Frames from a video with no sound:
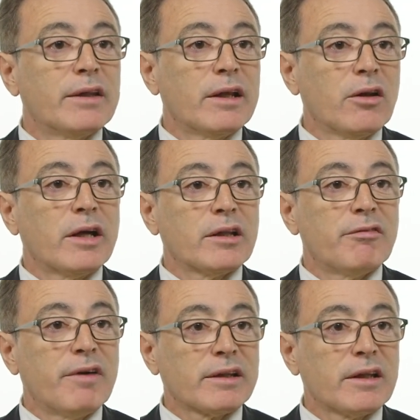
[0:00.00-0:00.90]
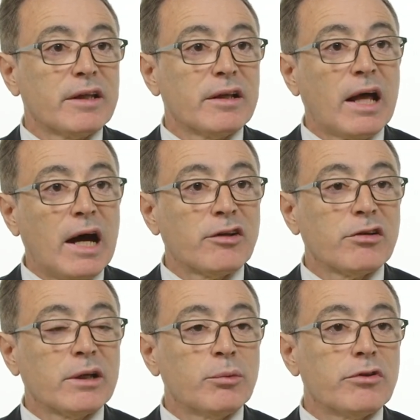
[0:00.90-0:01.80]
They like the fact that they're
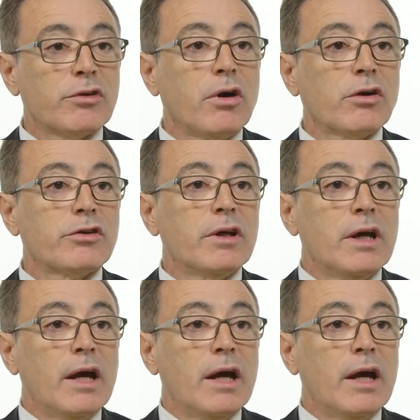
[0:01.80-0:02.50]
large liquid stocks